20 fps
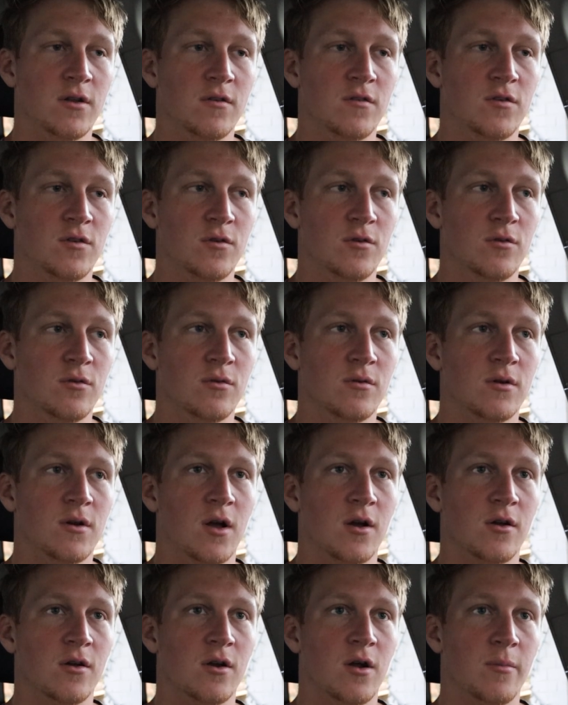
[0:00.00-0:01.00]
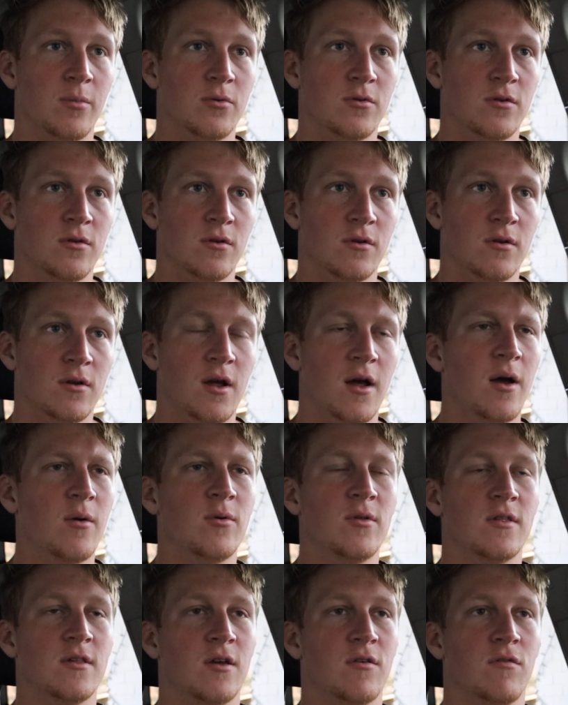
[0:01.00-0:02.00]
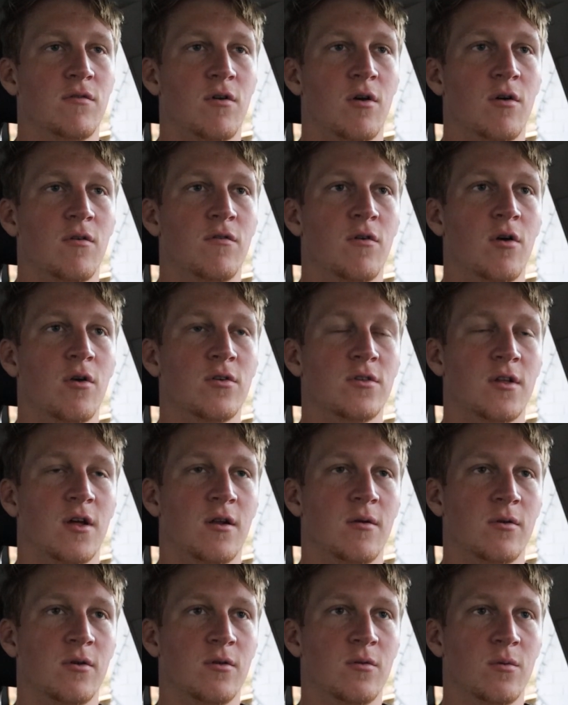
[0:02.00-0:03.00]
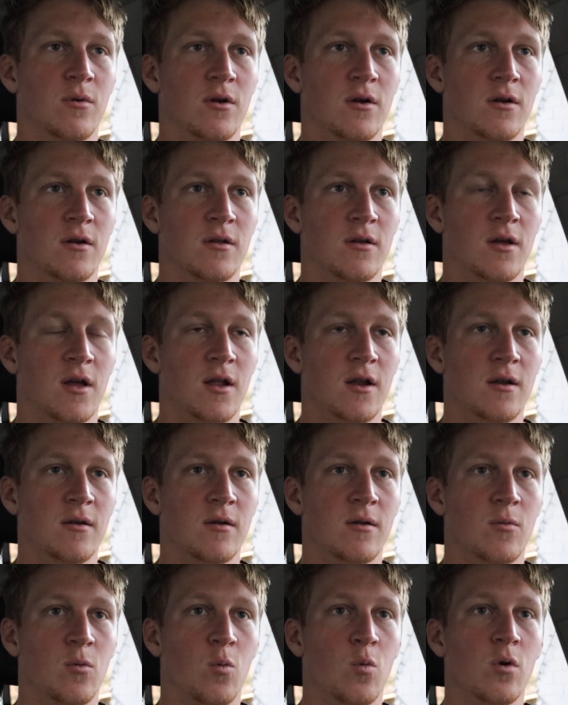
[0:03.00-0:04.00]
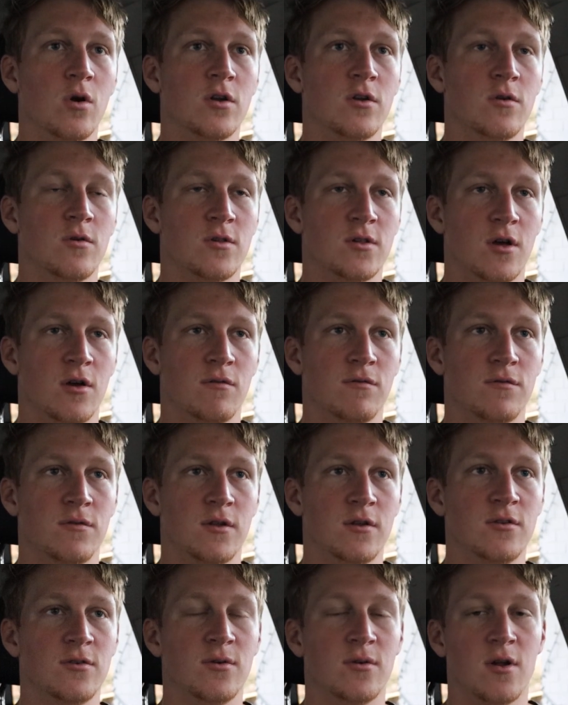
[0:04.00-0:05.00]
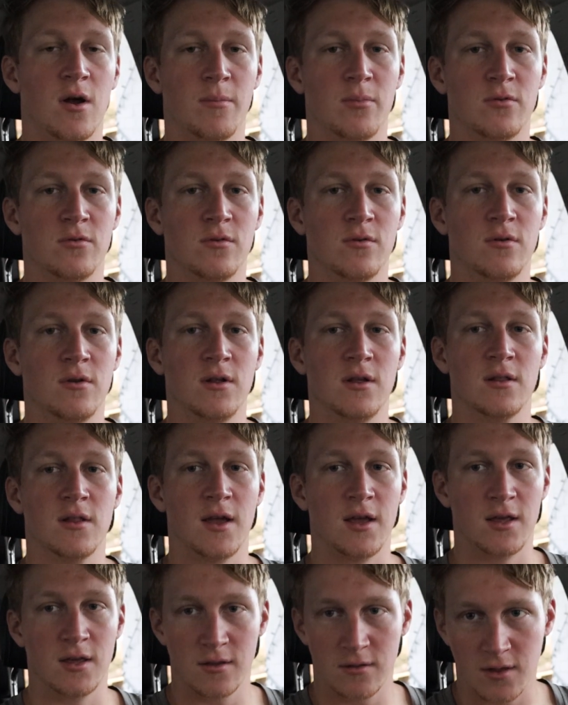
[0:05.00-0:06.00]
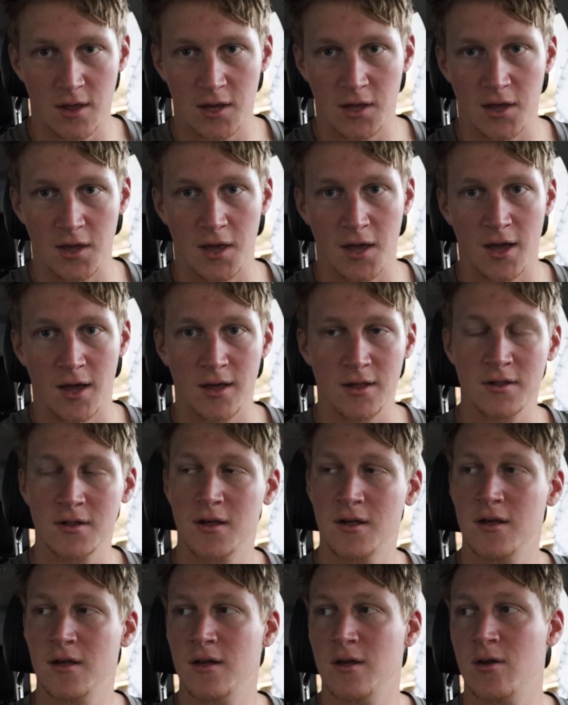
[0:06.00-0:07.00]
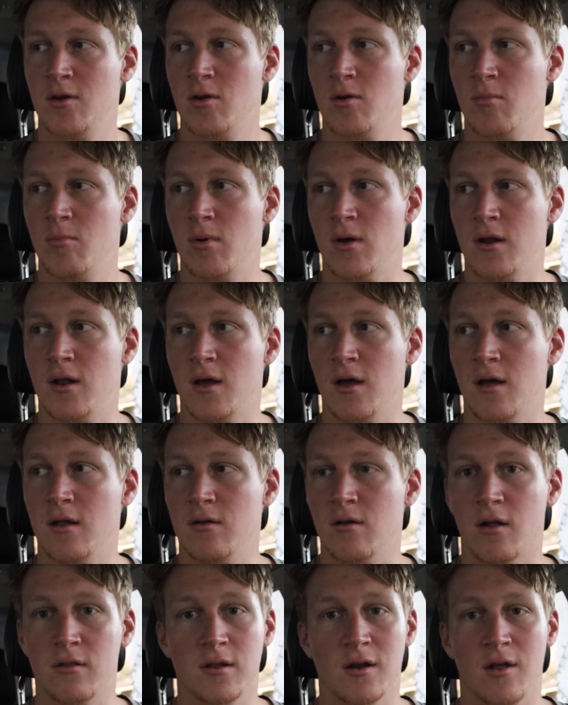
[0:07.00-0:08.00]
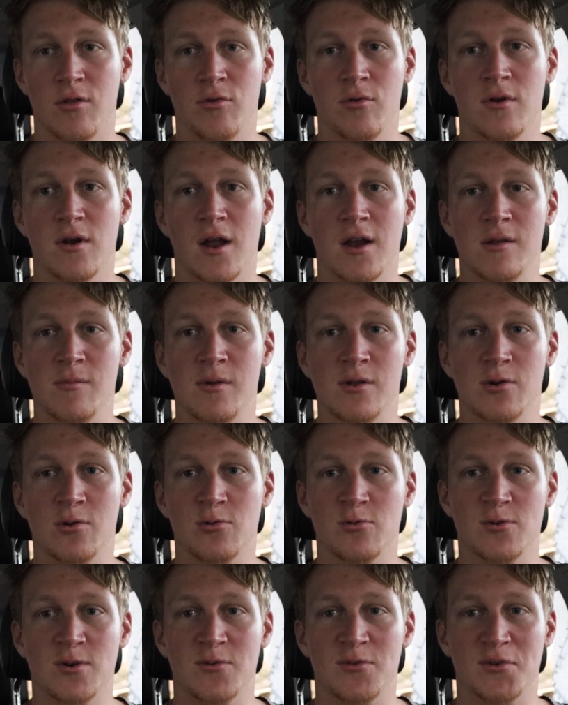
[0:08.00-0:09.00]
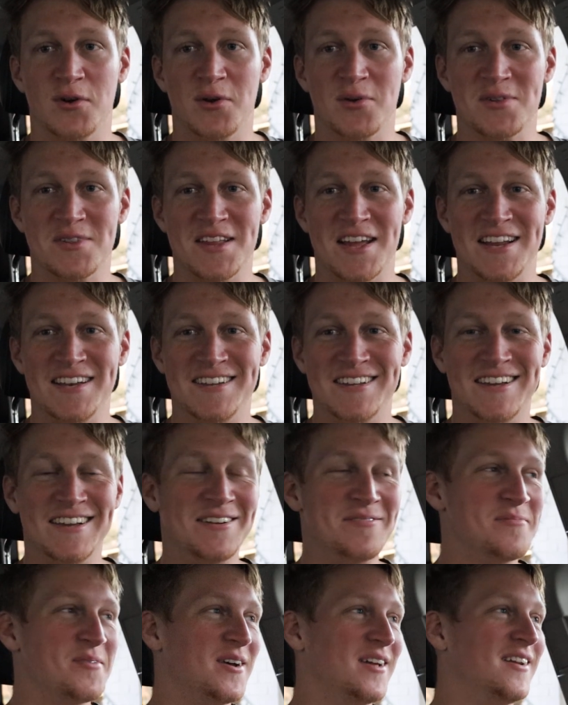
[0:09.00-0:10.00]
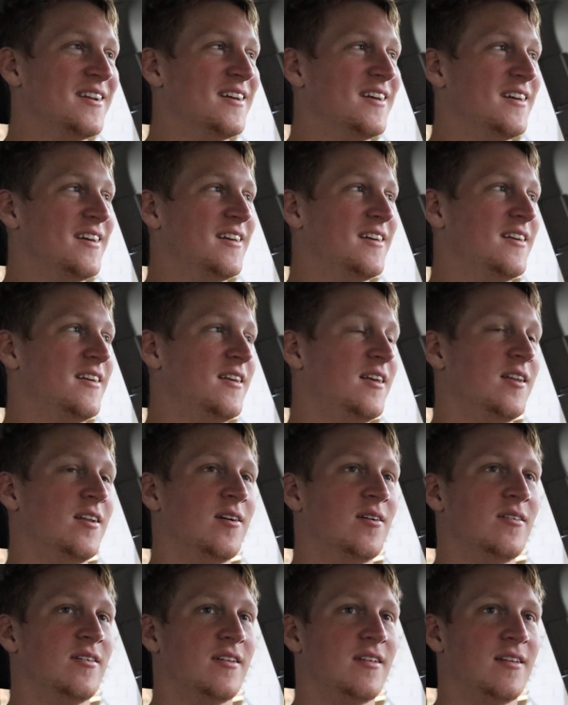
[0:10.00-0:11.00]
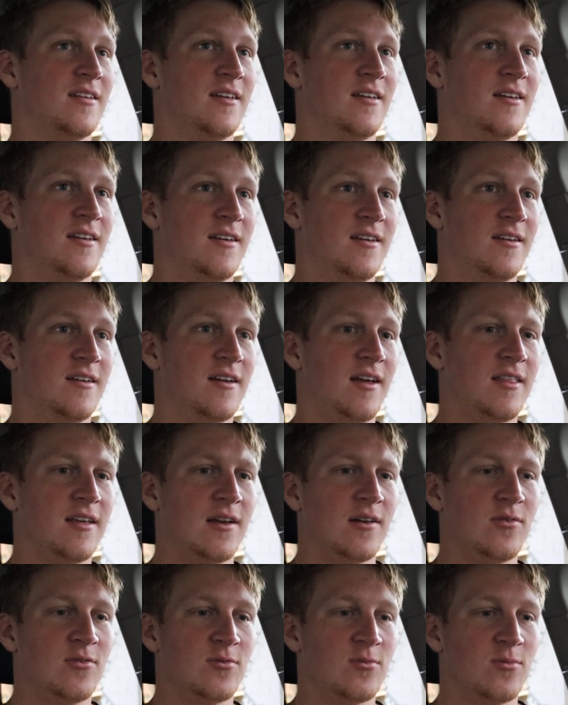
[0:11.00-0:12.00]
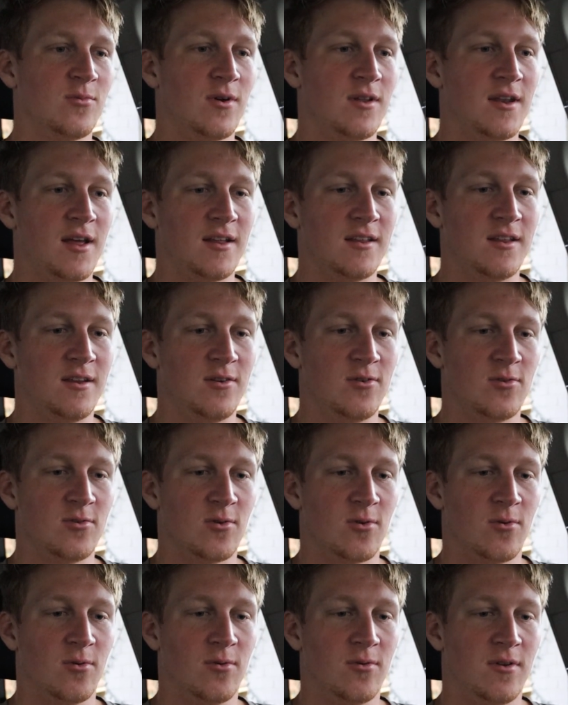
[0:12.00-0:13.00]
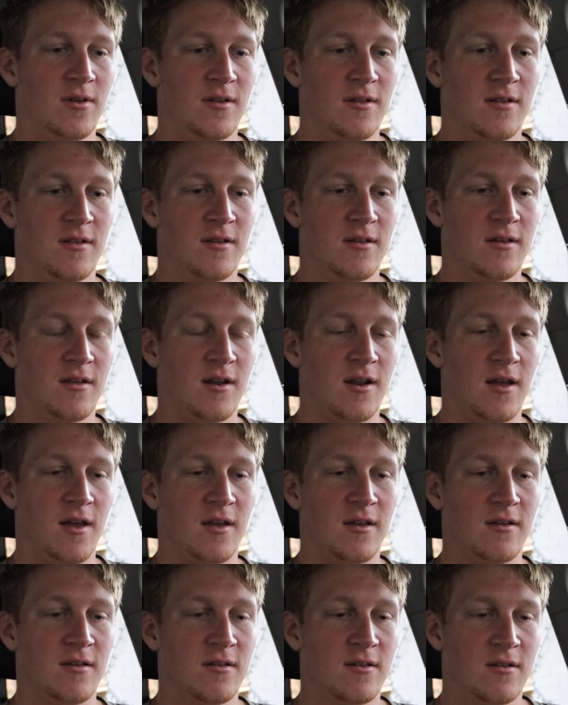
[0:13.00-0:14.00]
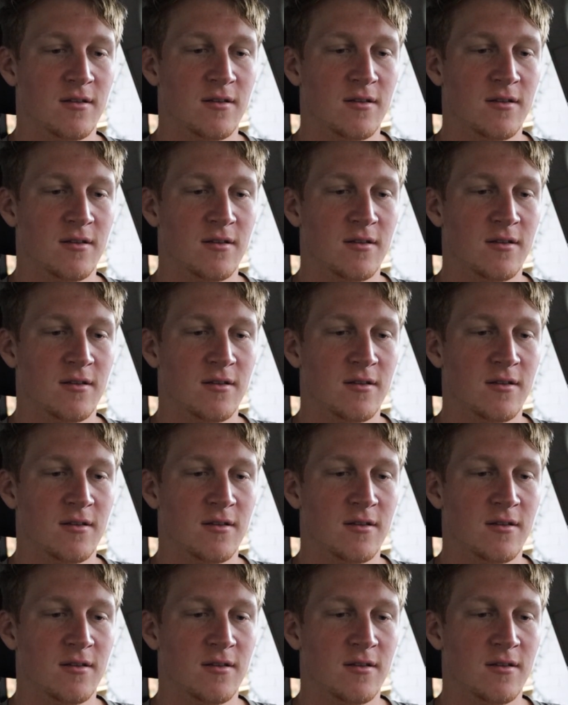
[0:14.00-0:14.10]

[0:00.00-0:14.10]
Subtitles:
into a good opportunity. No, I wouldn't say fall. Fall is not a good word. And work yourself into an opportunity like he has. But not that I threw 90 meters whenever I was 19, but I think I was 19 years old, and I